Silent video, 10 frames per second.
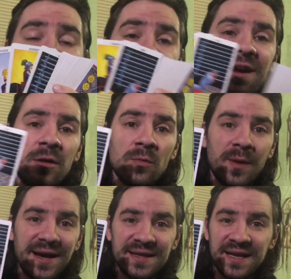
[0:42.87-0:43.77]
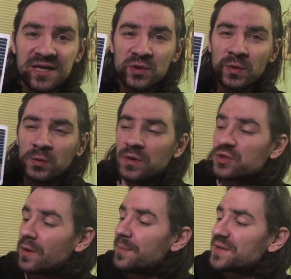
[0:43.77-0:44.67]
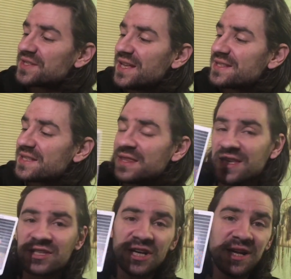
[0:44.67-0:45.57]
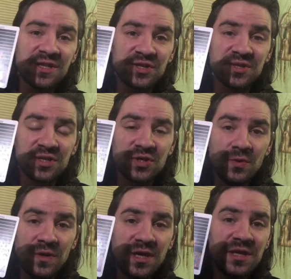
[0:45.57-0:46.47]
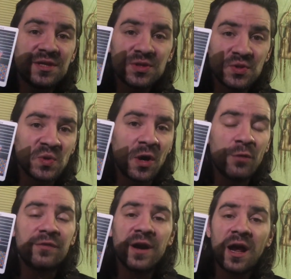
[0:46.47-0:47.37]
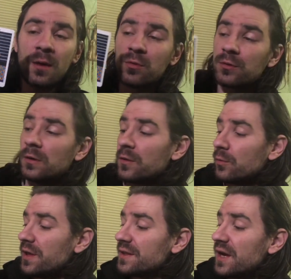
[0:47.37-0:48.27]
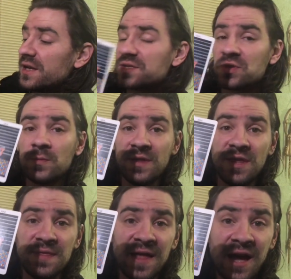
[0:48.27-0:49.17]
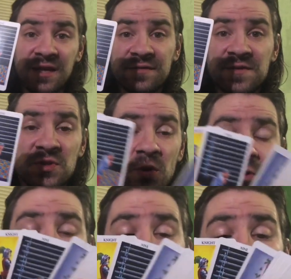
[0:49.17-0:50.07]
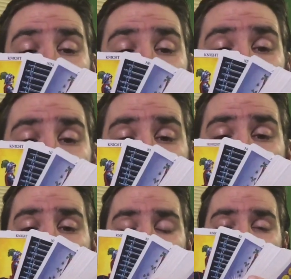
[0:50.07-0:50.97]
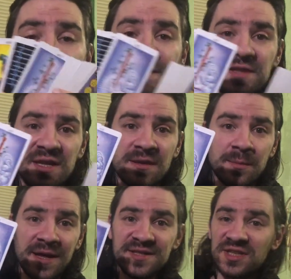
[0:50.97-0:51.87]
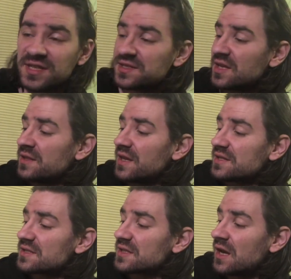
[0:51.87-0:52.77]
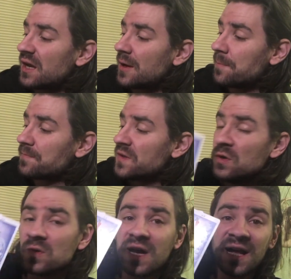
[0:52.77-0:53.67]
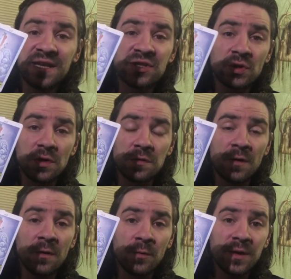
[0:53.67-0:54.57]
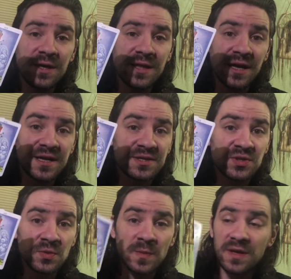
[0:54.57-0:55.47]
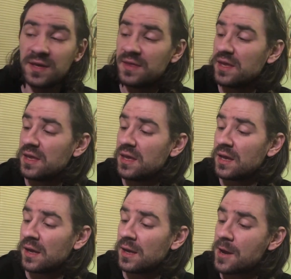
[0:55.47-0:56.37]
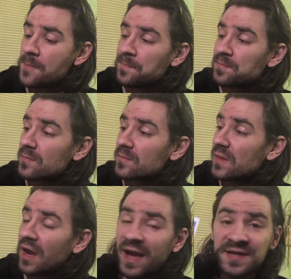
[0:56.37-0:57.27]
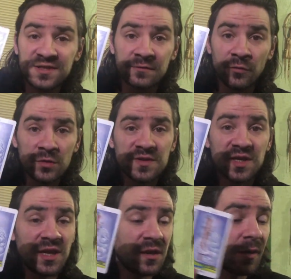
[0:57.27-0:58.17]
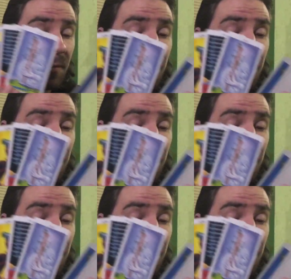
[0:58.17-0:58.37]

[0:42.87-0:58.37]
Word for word: Followed by the next one, which represents the challenges that you need to overcome throughout the week. That is to be the Nine of Swords followed by the gifts and the blessings that uh, you can enjoy throughout the week. That is to be the um, Ace of Wands here.